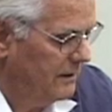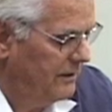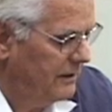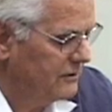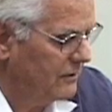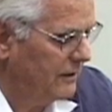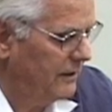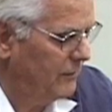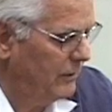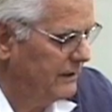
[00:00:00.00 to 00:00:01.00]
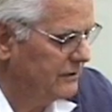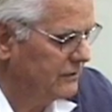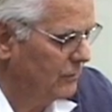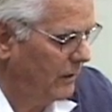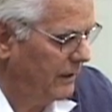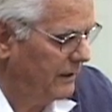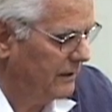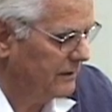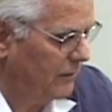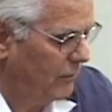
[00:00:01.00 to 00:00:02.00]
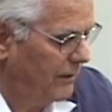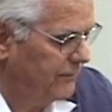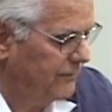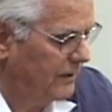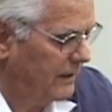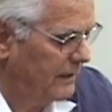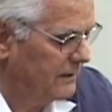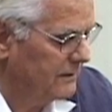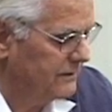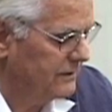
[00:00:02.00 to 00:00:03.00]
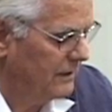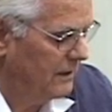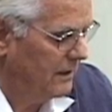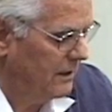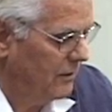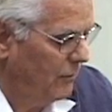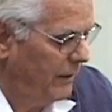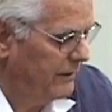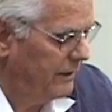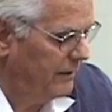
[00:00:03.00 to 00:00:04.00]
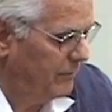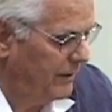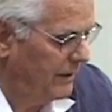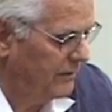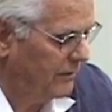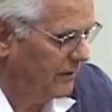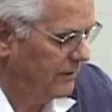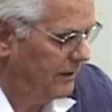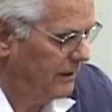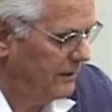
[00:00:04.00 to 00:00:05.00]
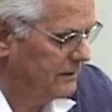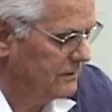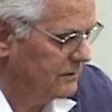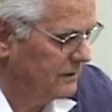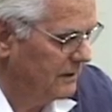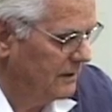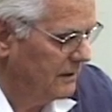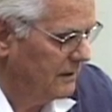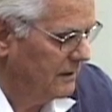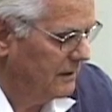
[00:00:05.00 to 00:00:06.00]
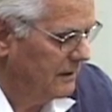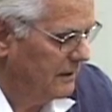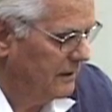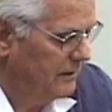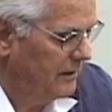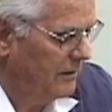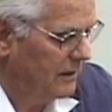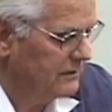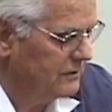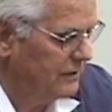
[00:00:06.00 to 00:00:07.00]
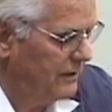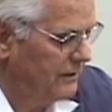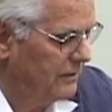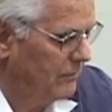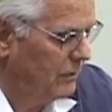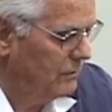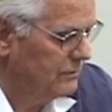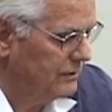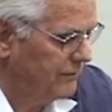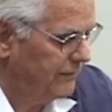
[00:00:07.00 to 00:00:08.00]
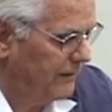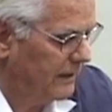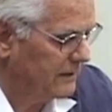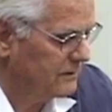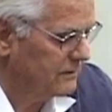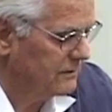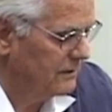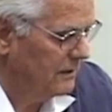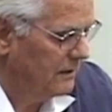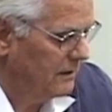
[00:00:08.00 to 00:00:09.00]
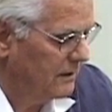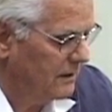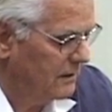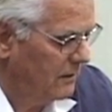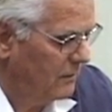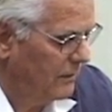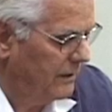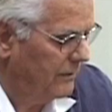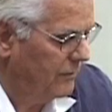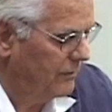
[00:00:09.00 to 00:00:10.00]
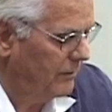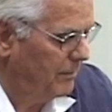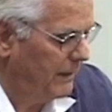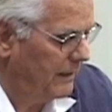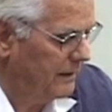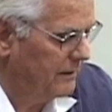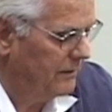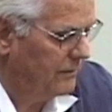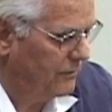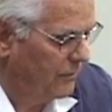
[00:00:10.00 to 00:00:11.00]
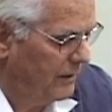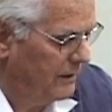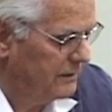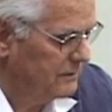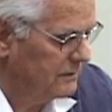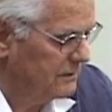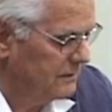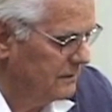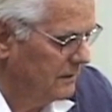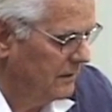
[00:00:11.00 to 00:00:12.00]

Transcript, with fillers: Dizzily we swayed on the rough tiles, reddening beneath our knees, and did not see the moon's effects glowing through the banked trees.